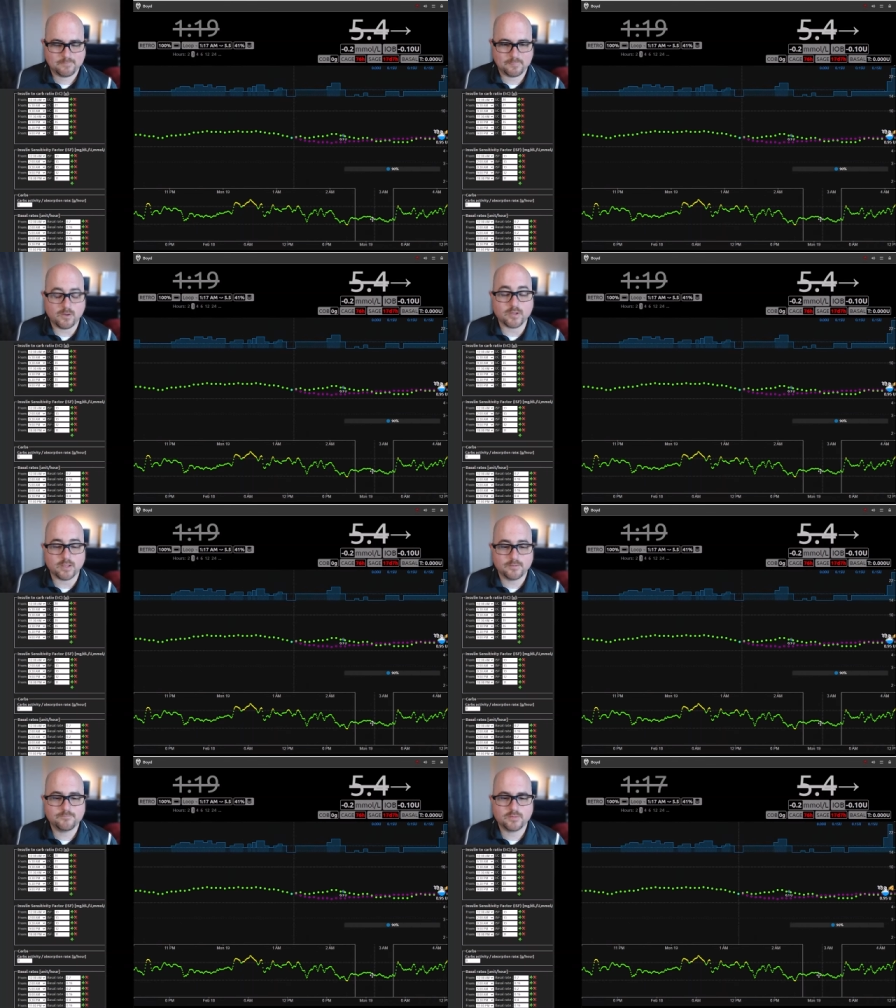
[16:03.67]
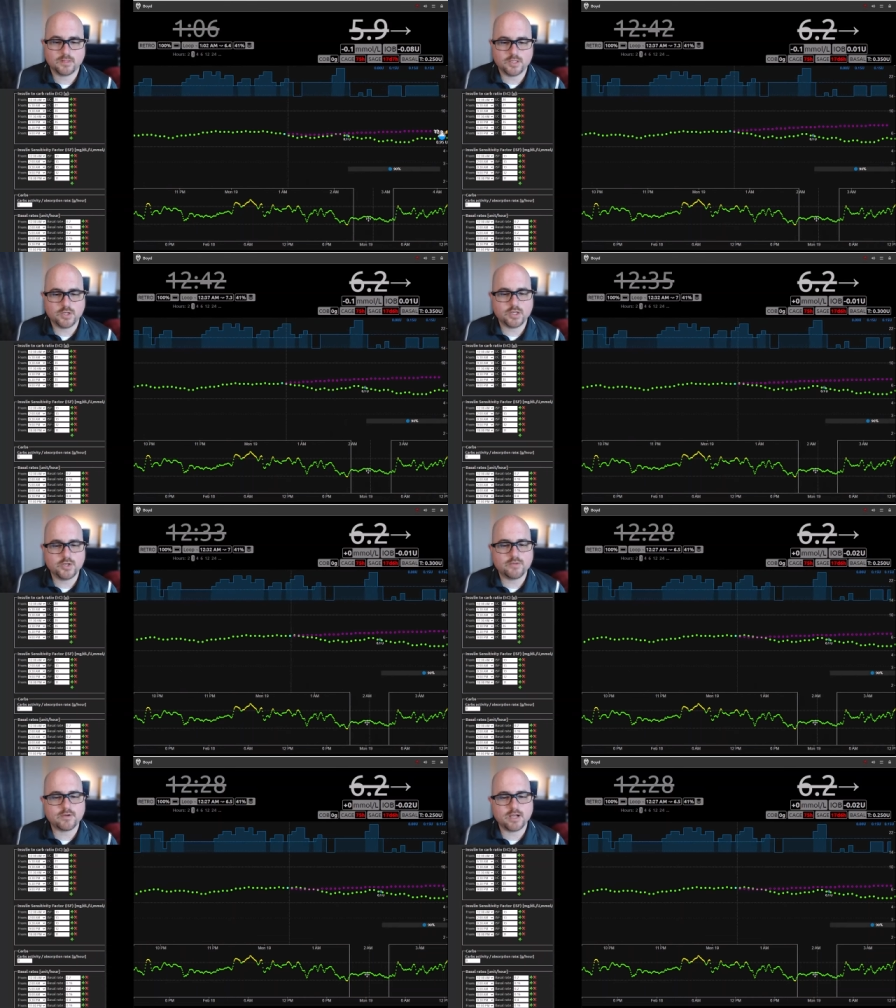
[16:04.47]
Okay. And you
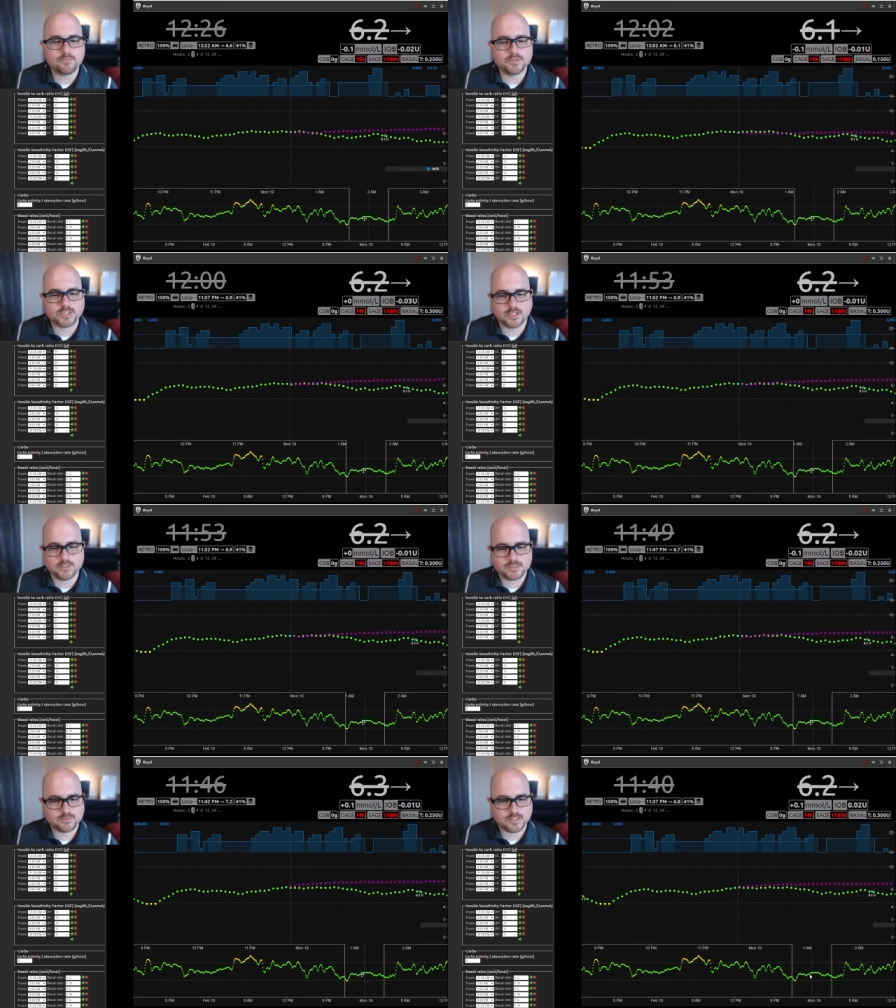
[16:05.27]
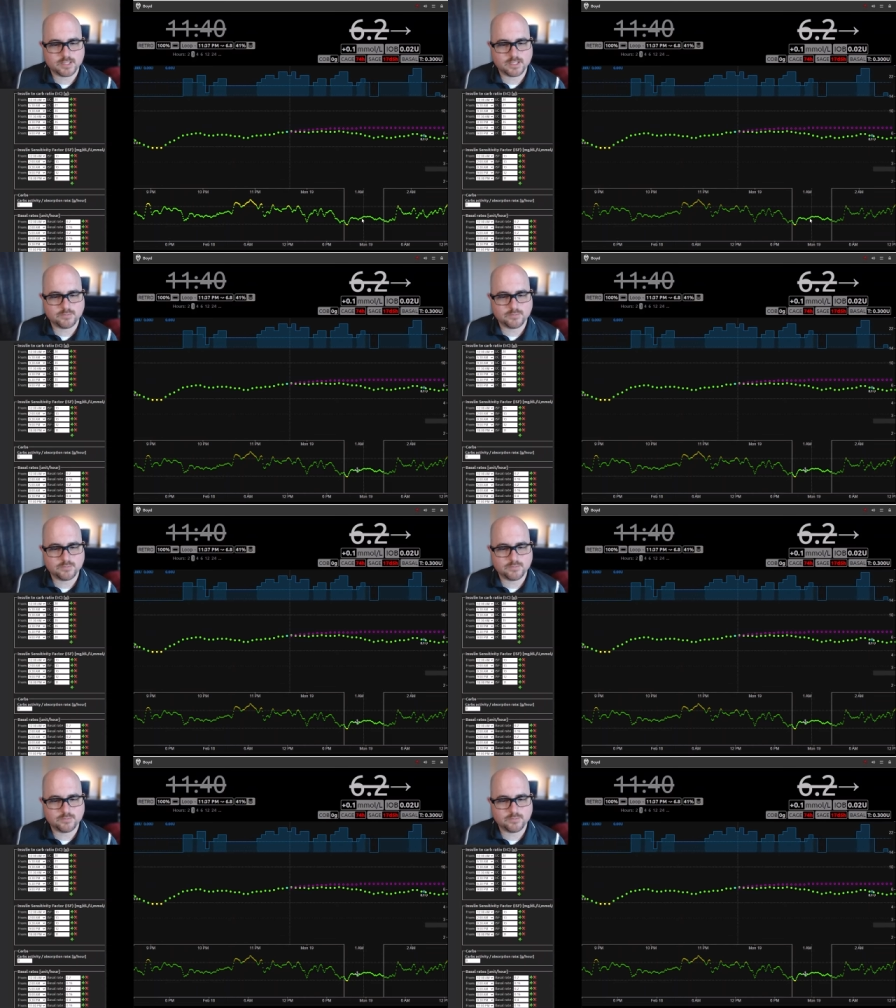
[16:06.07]
you have a couple challenges with that.